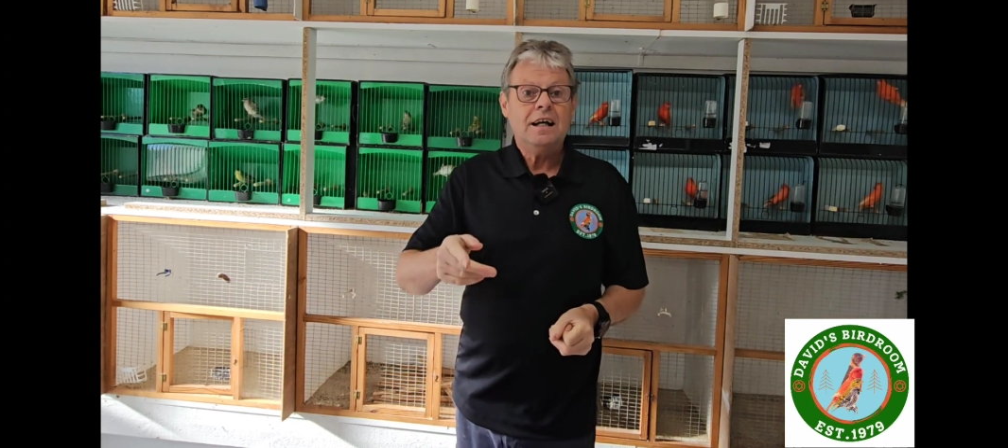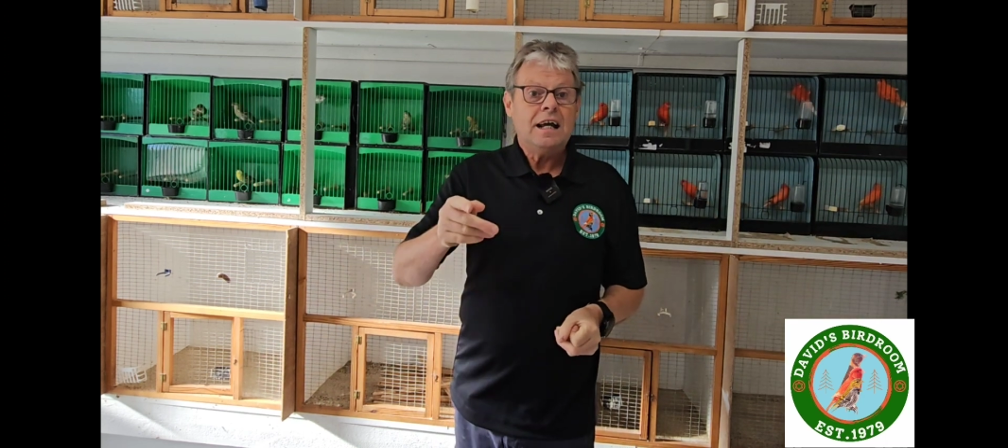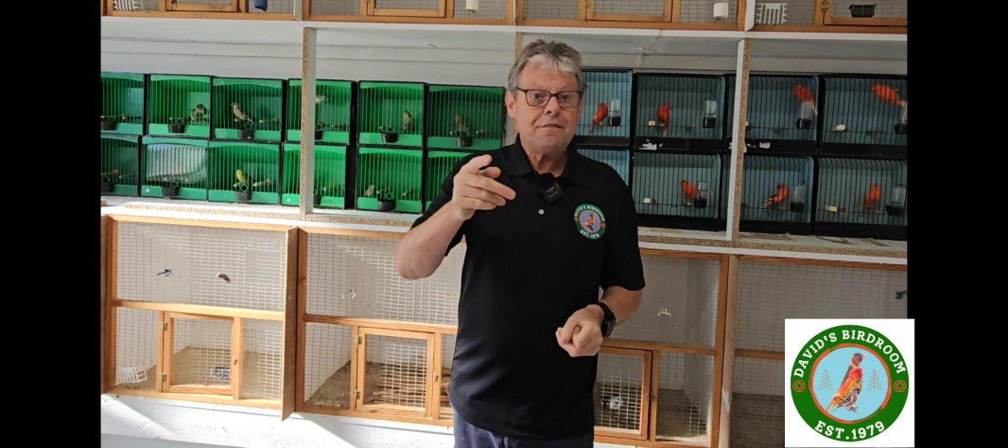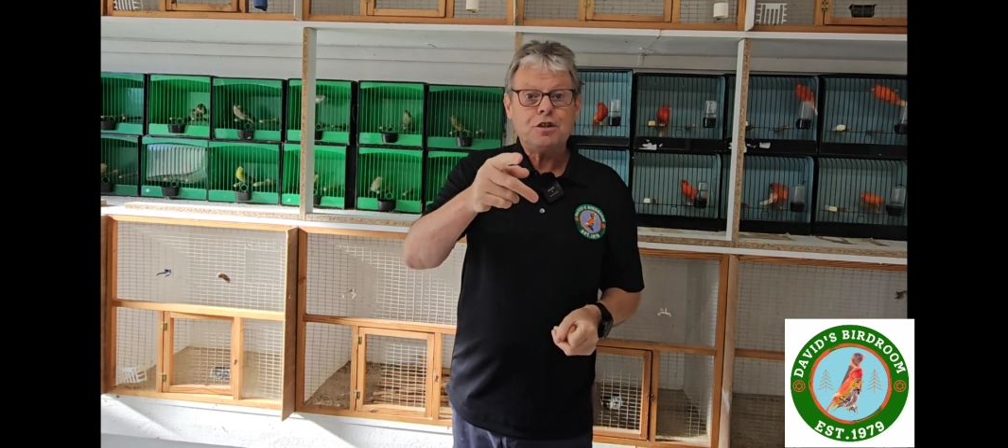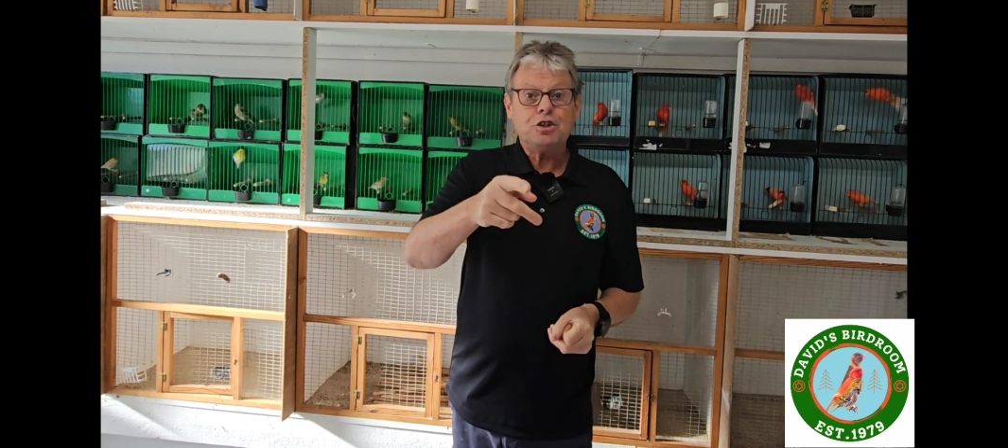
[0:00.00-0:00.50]

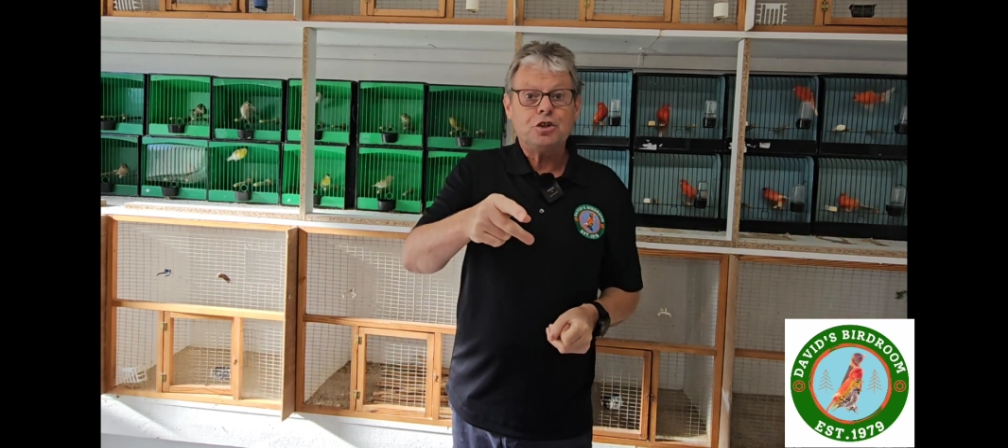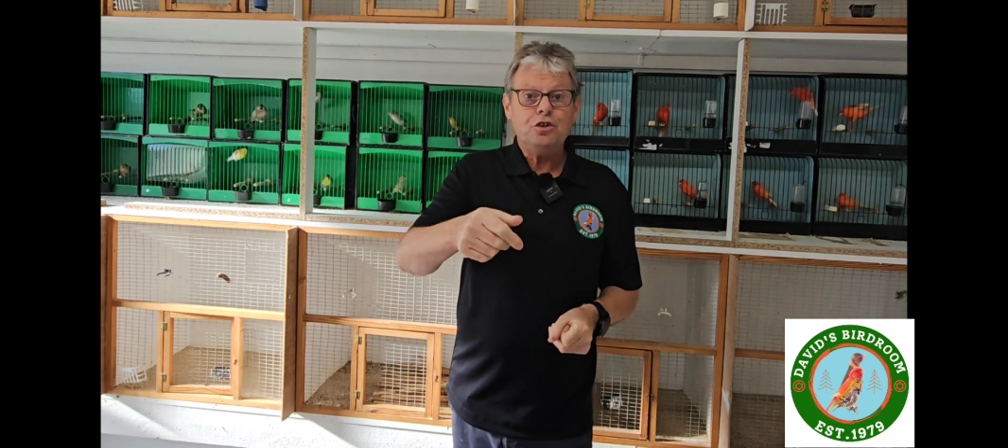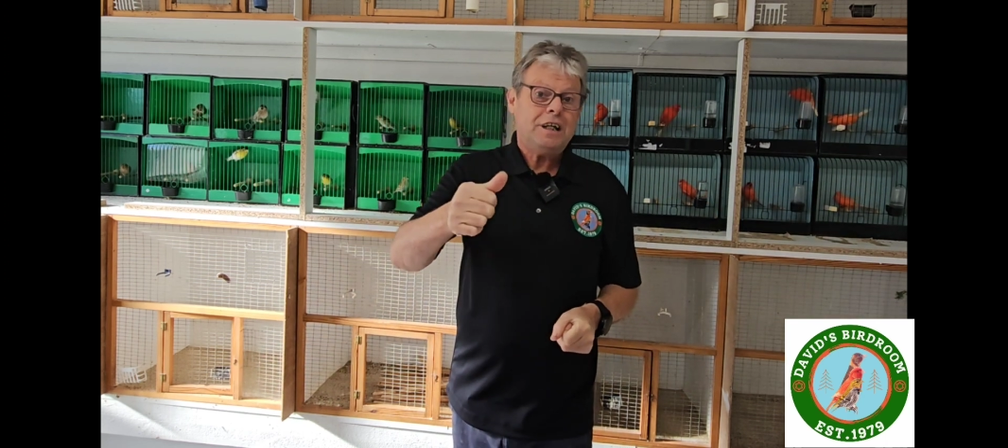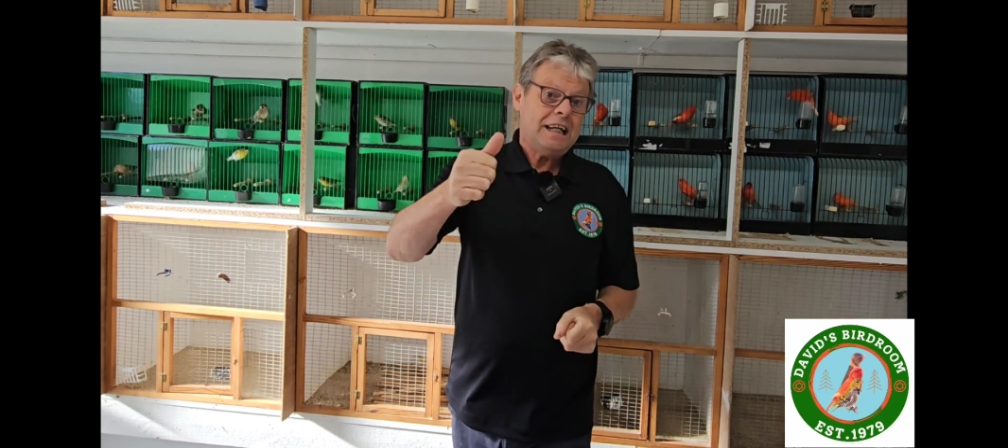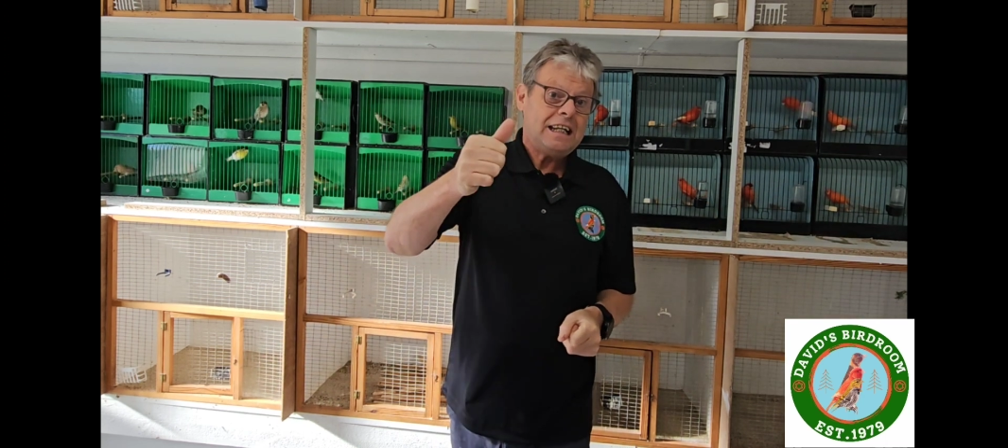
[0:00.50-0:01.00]
If you
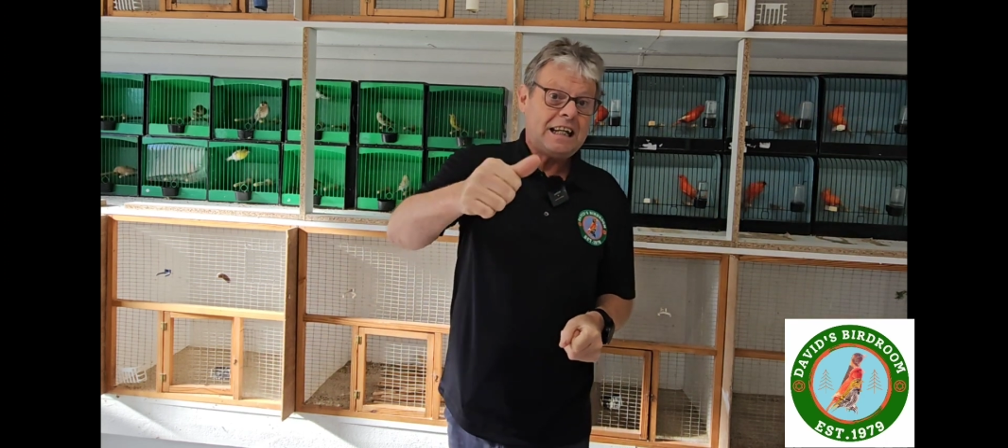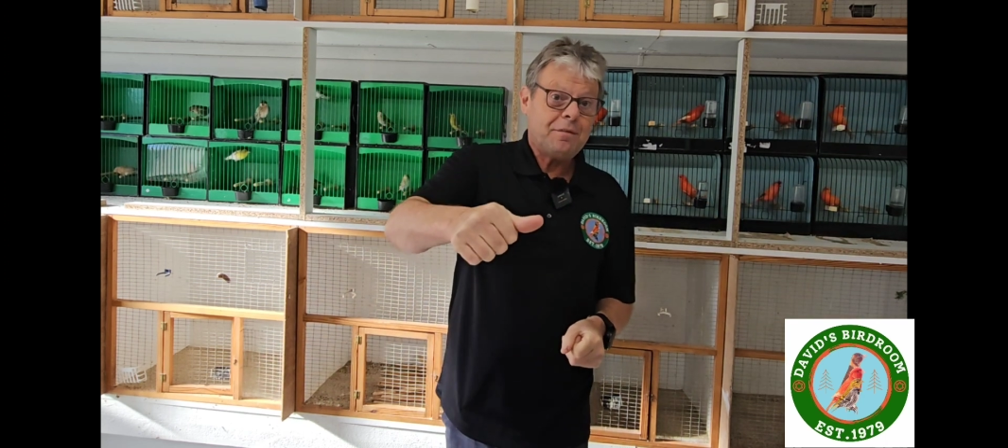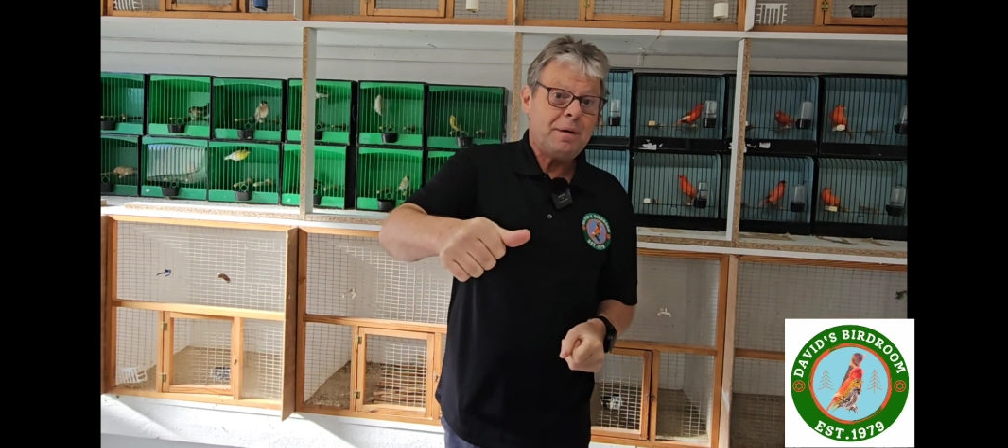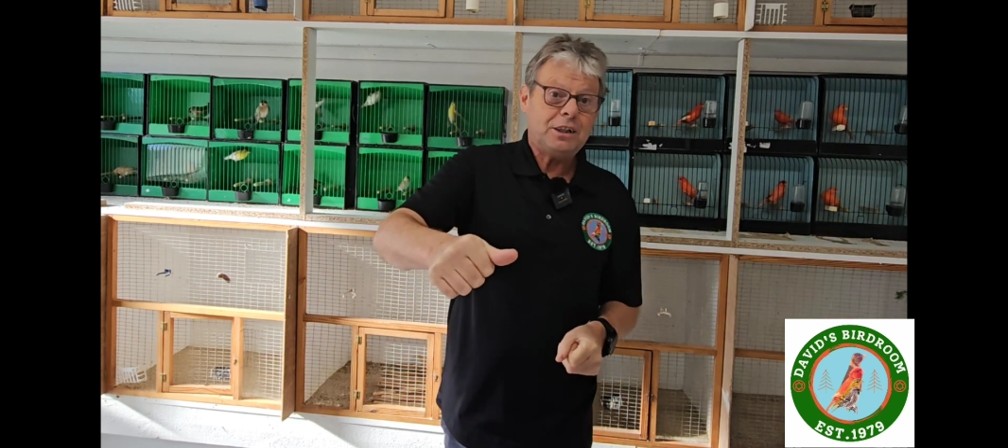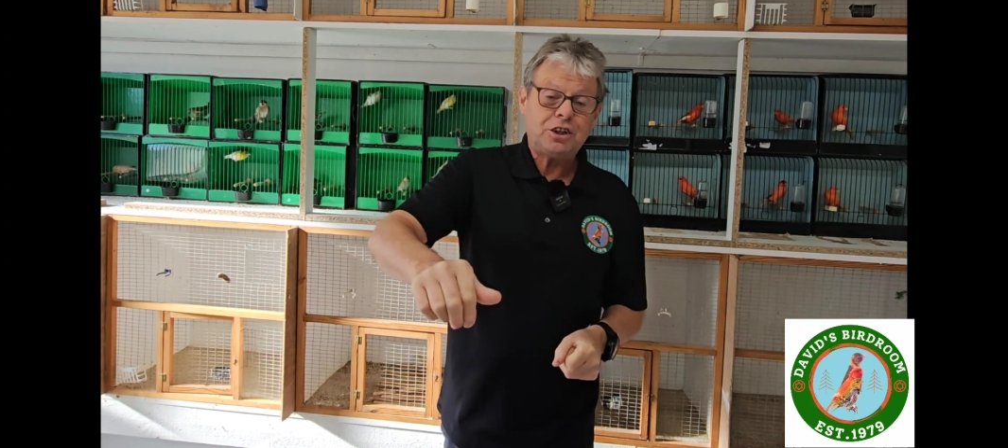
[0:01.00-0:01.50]
do, give
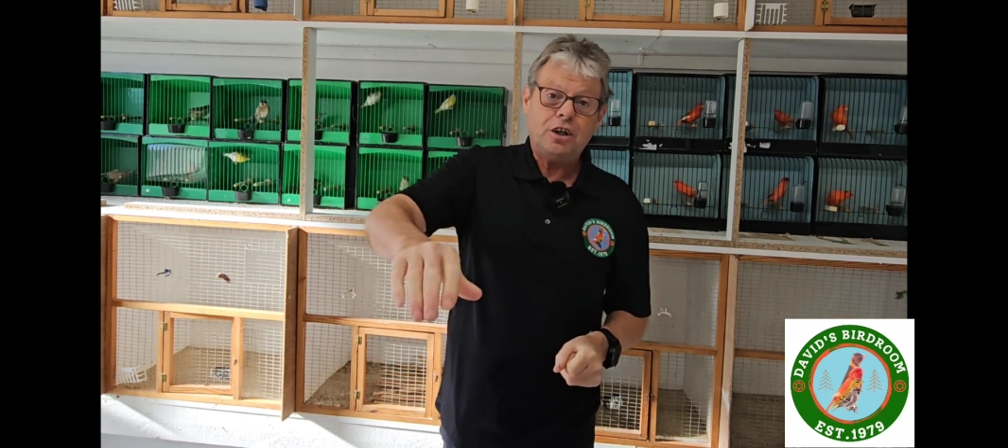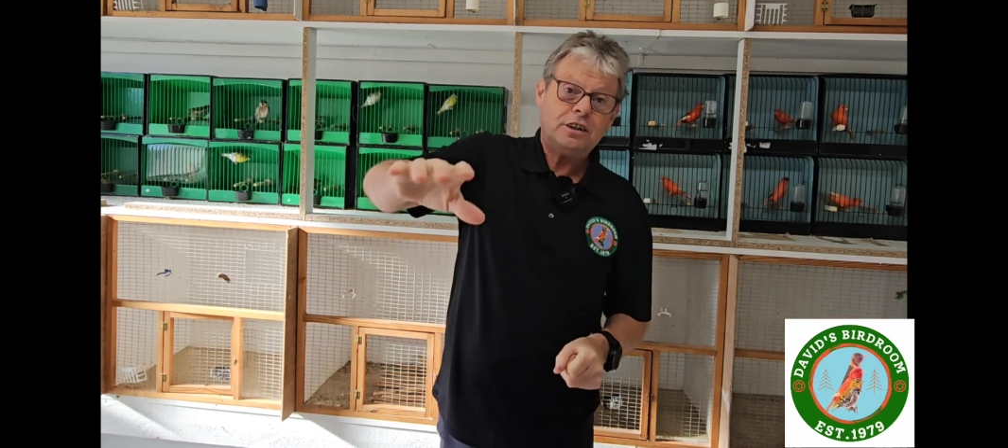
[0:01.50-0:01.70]
me a shout,